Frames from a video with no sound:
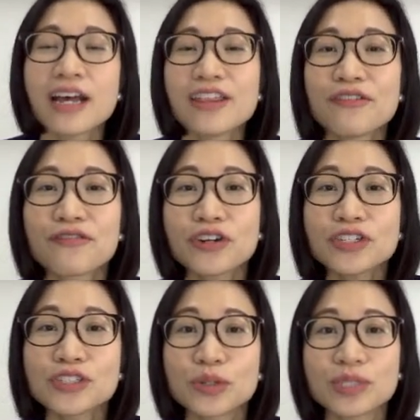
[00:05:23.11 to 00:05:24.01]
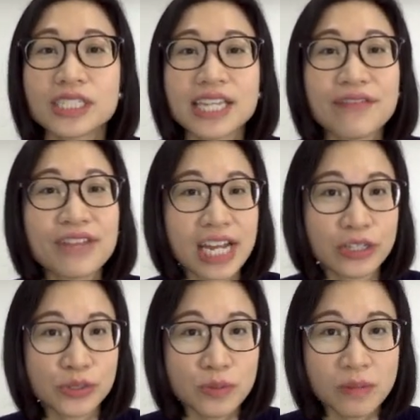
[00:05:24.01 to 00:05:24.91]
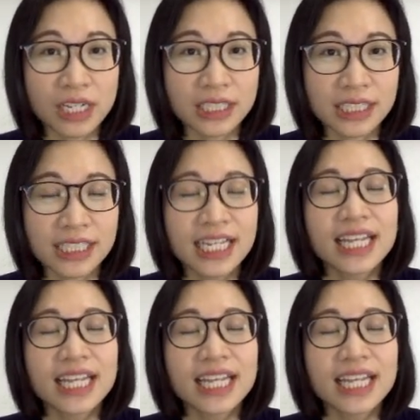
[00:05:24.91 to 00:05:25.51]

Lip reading: The first dose is given at 2 months,